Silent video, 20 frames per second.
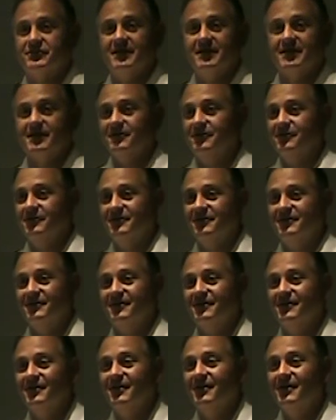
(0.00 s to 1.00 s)
trig.
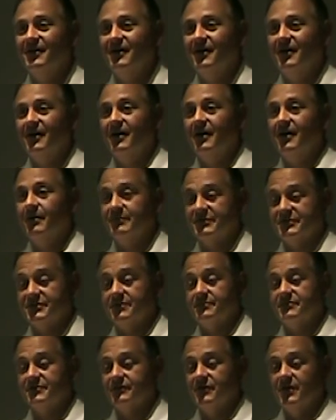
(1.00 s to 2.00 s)
um, in
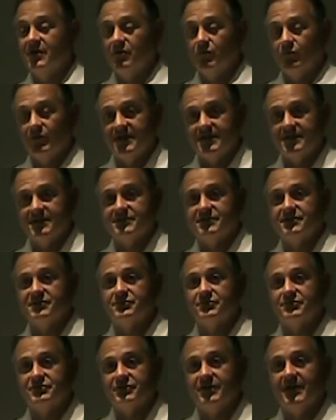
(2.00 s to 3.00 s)
terms of what
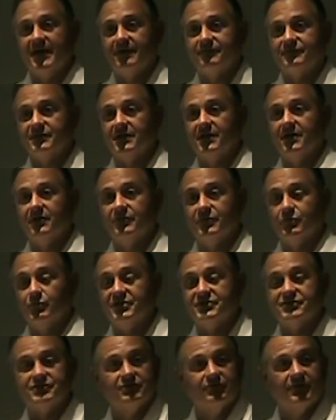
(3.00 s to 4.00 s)
distance would you have to go in
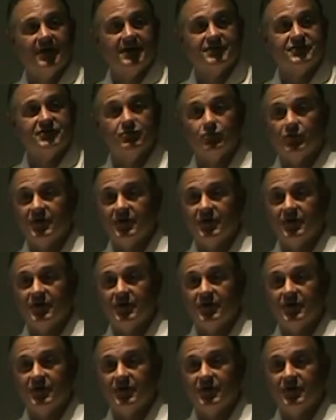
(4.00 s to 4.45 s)
which direction,